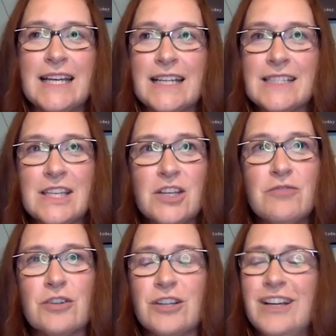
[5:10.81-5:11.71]
I can tell you
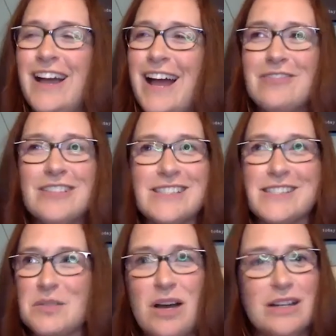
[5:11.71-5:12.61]
for, I've listened
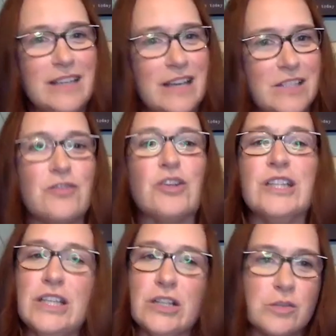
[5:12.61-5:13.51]
to podcasts for
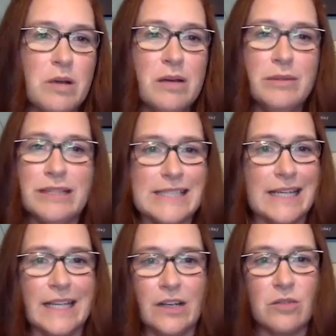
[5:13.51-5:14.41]
years, probably a
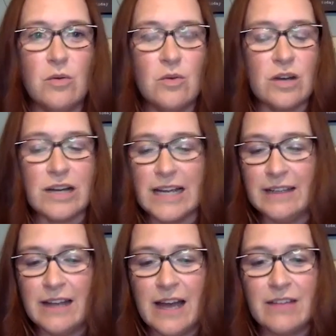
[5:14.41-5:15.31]
decade or more.
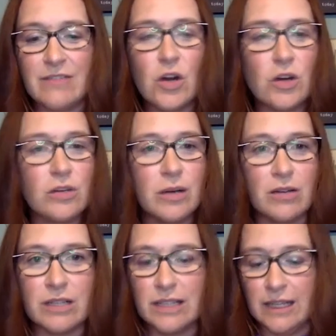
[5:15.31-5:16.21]
And I've heard about
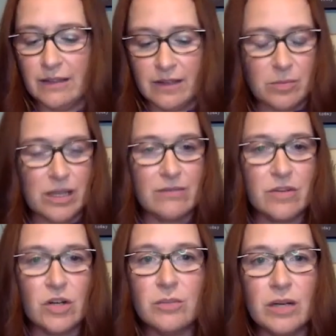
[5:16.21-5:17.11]
red light therapy. I've
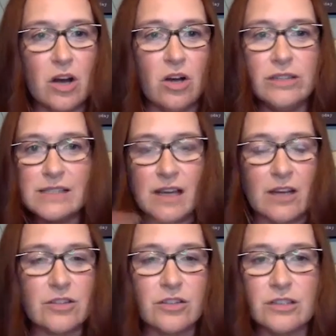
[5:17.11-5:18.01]
heard about all these
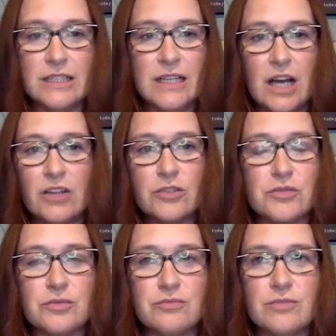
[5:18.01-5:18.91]
other, other
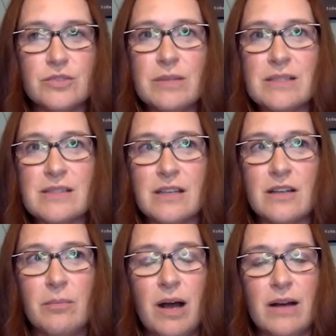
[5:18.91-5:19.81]
tr- treatments that
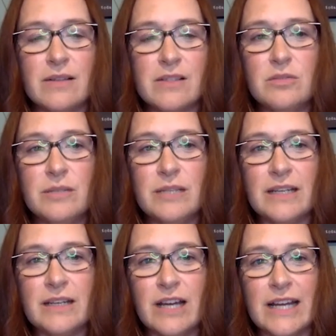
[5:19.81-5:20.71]
are possible, but I
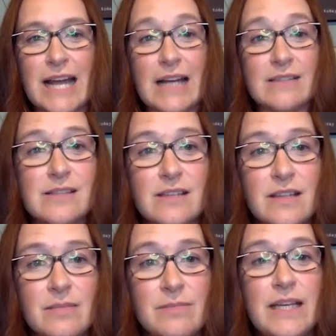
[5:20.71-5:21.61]
never had access to
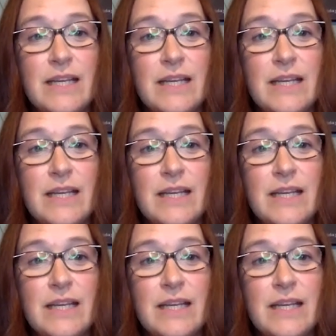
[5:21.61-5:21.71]
them.